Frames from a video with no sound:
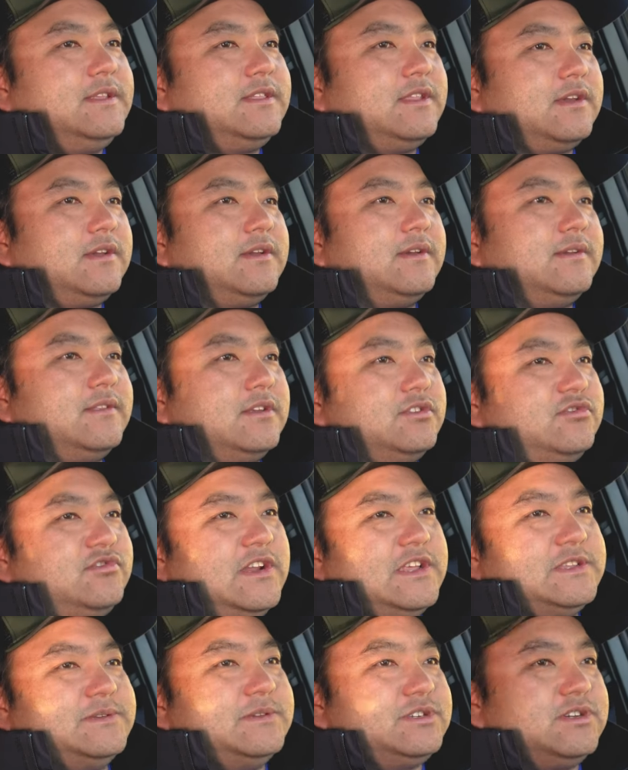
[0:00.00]
the
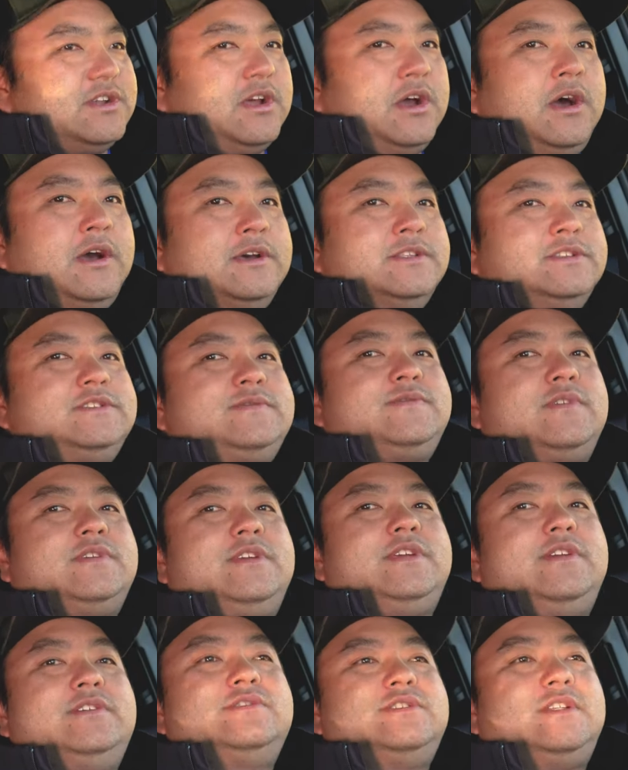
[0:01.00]
transmission hunts for
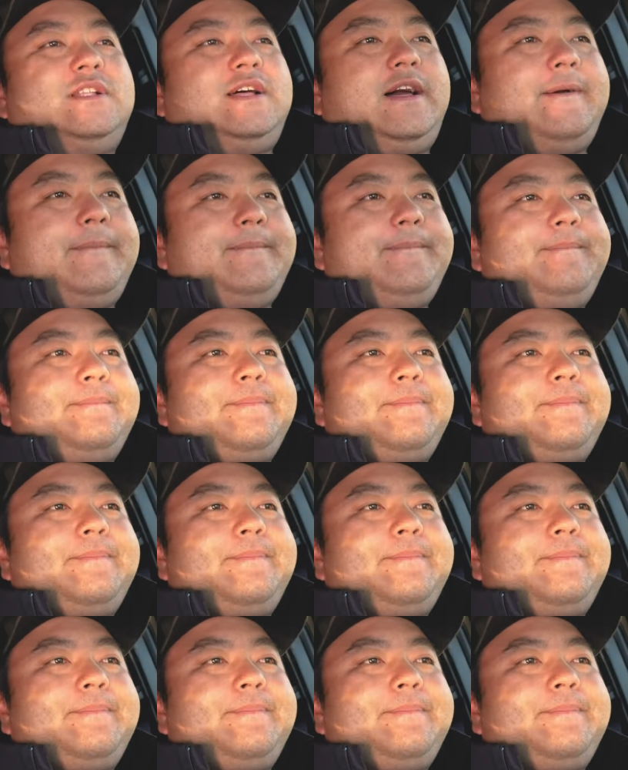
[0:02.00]
gears a lot.